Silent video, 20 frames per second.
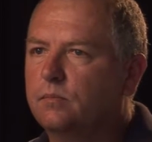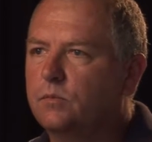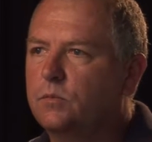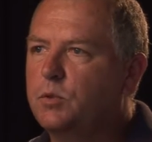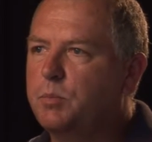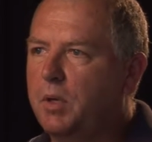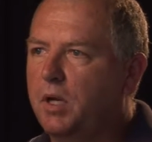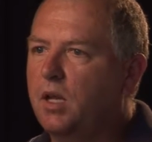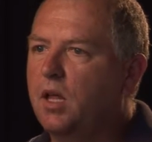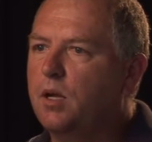
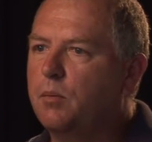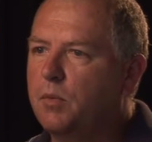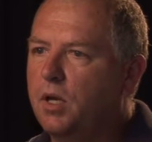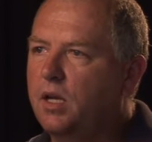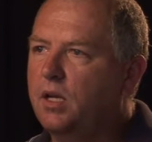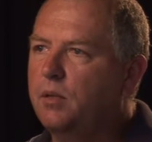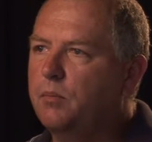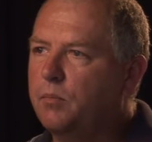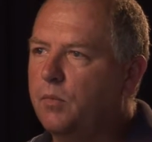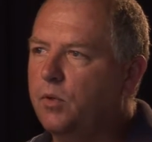spent a lot of
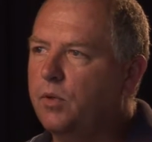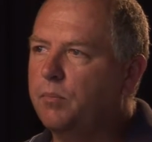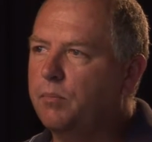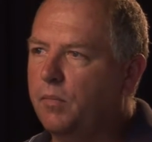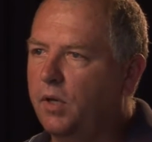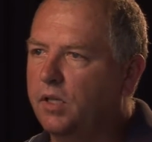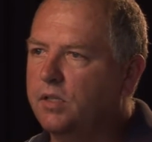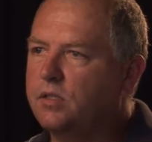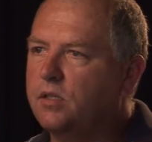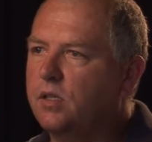money in
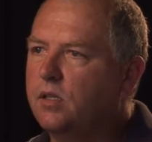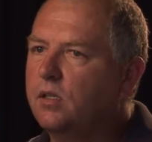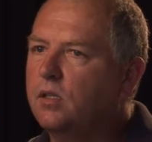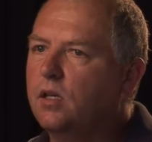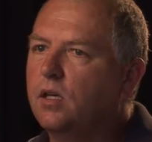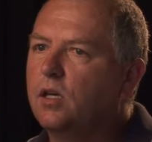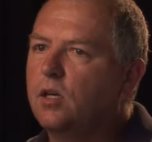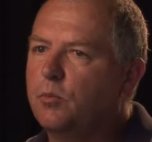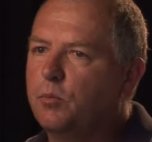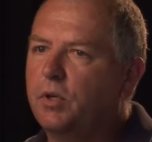Muncie.
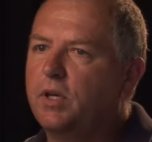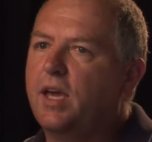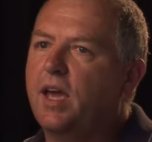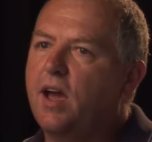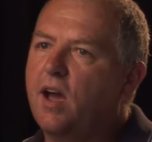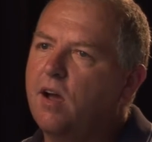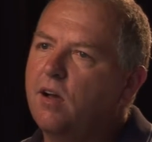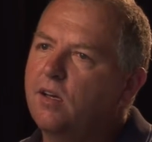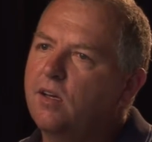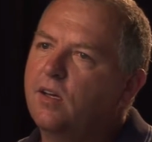But
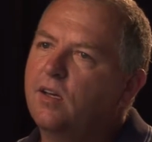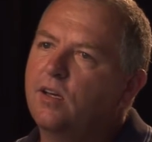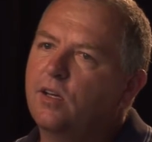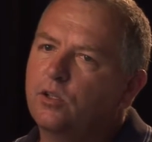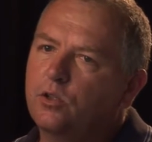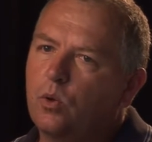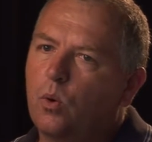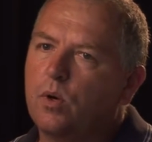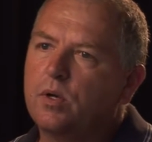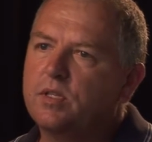yeah,
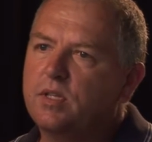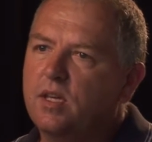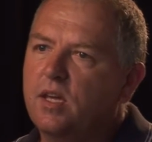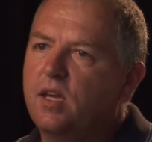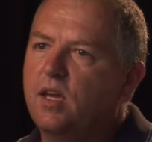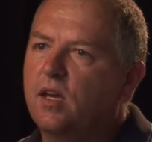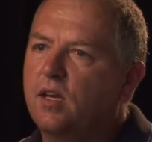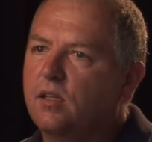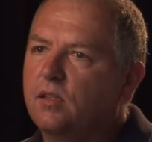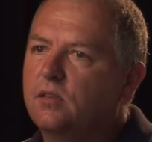towards the
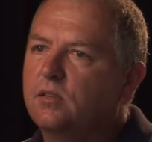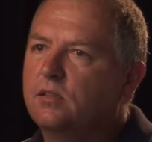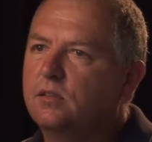end,